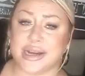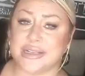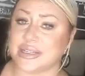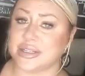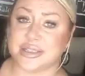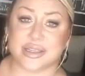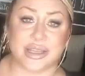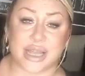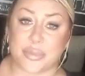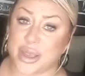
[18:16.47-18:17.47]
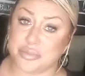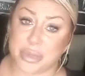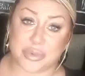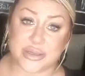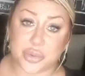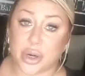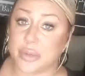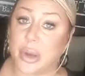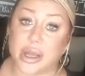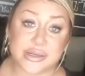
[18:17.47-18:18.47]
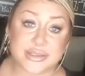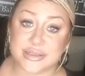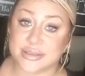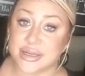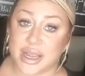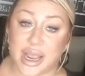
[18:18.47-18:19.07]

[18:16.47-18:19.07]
I seriously think I paid maybe $20.